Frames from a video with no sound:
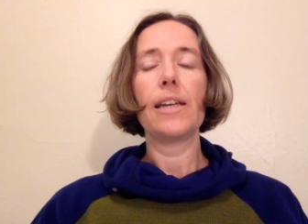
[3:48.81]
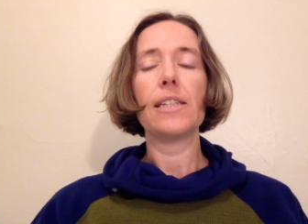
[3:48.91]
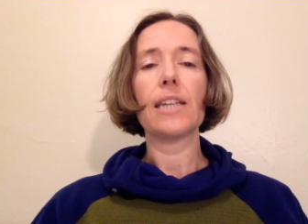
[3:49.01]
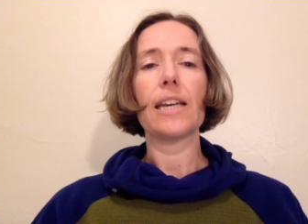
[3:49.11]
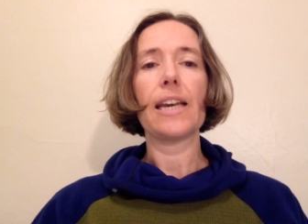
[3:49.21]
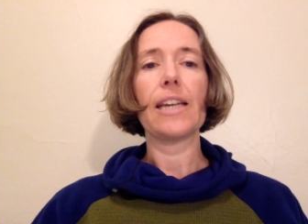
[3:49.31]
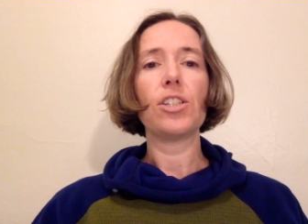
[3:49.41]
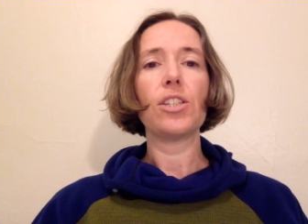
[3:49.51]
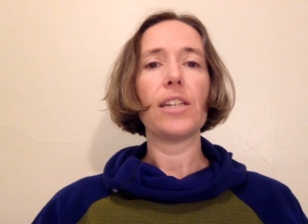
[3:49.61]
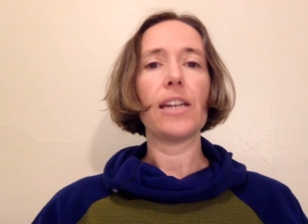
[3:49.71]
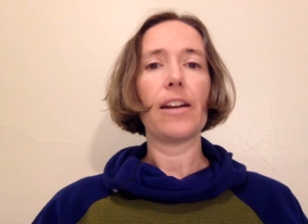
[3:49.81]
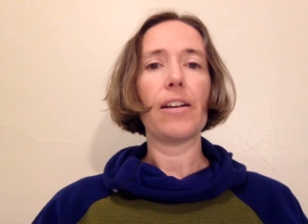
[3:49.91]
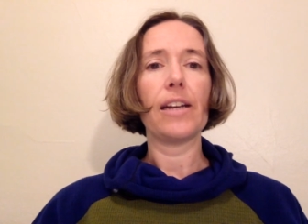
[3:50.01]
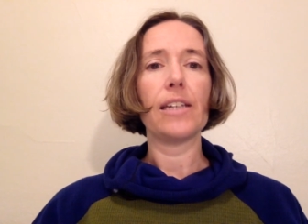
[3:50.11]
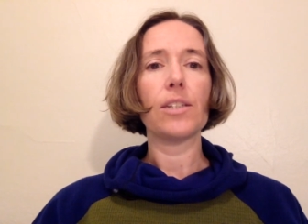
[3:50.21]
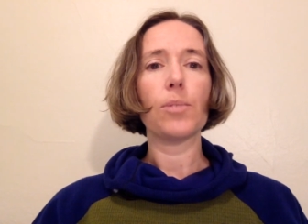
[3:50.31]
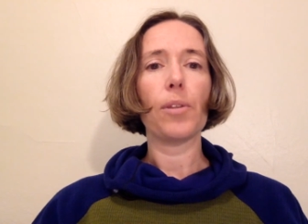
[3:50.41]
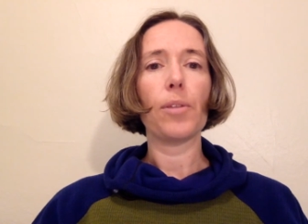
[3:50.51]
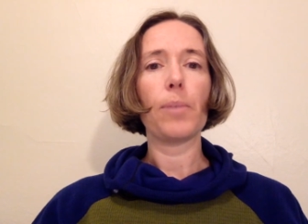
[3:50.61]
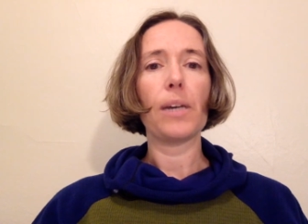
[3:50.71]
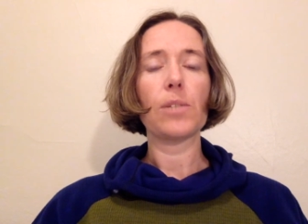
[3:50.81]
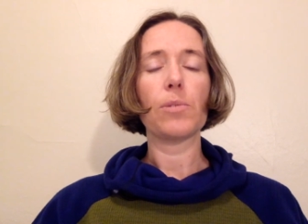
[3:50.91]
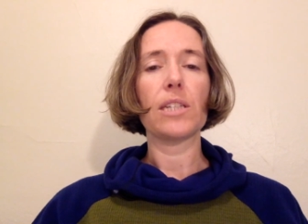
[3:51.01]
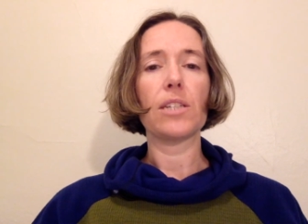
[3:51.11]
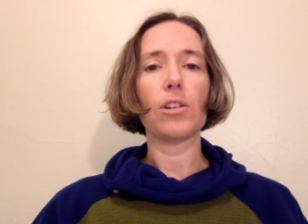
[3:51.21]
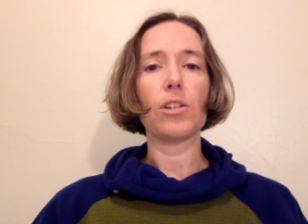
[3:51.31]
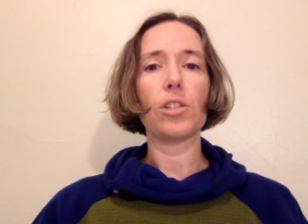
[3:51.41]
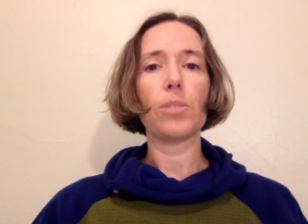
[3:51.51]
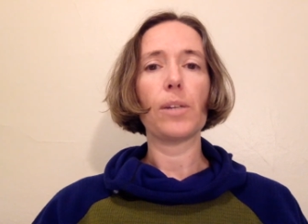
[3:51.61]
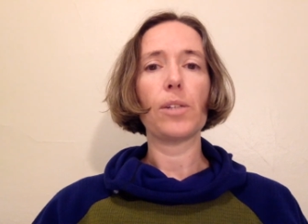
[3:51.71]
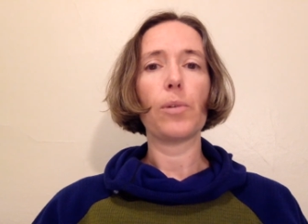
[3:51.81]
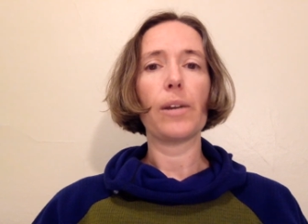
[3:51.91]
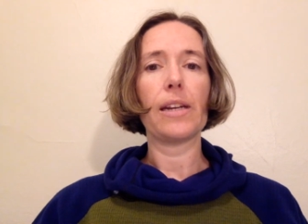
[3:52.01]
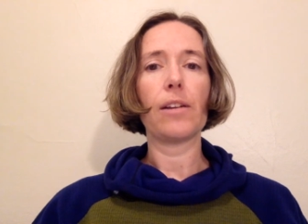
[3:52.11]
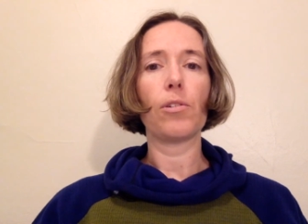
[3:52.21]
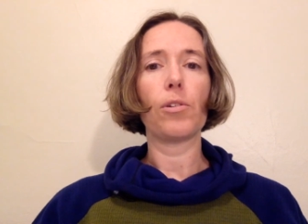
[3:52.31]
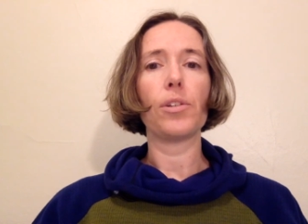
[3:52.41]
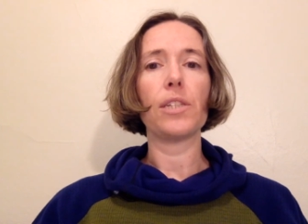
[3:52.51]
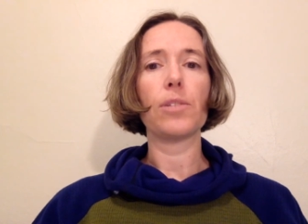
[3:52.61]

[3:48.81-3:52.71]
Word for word: into caged in areas while the bus was searched by 20 year old